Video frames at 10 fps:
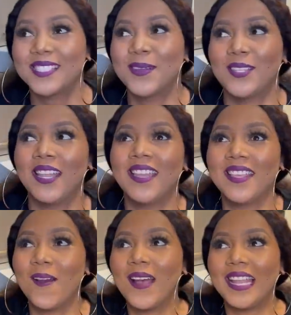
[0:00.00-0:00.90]
someone telling
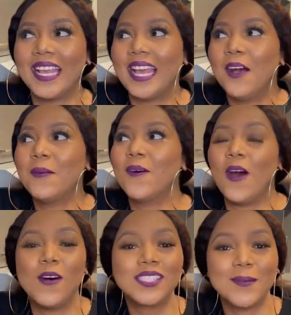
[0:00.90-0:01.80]
me, like, how about
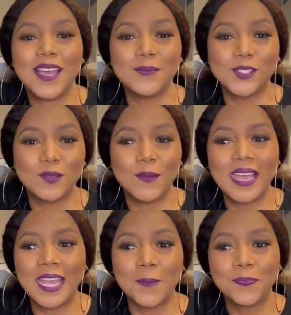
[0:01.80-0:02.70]
how
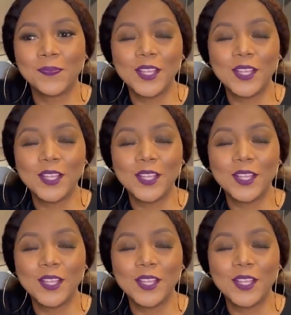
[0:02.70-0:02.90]
are.